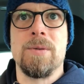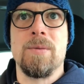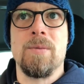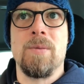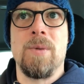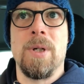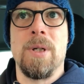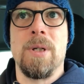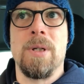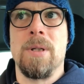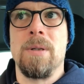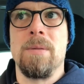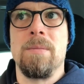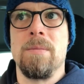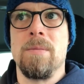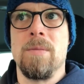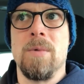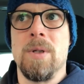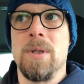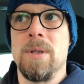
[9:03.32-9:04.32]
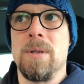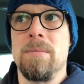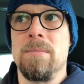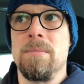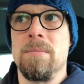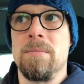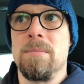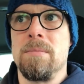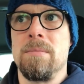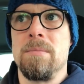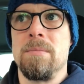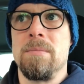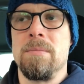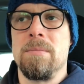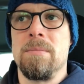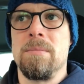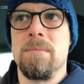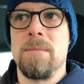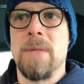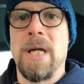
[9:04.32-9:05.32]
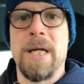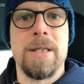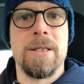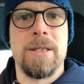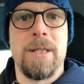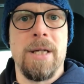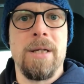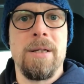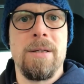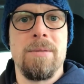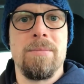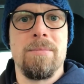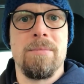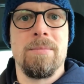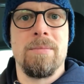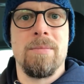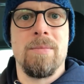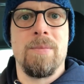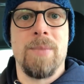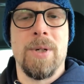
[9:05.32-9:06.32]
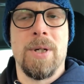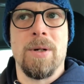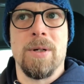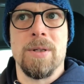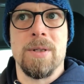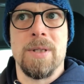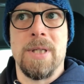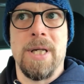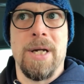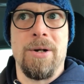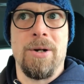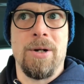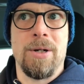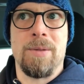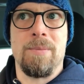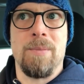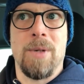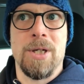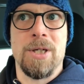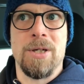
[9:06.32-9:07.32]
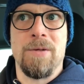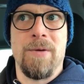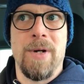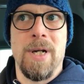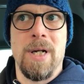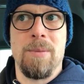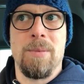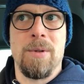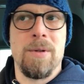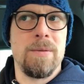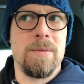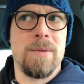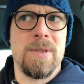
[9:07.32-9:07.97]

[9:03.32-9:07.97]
will extinct because they're not much available.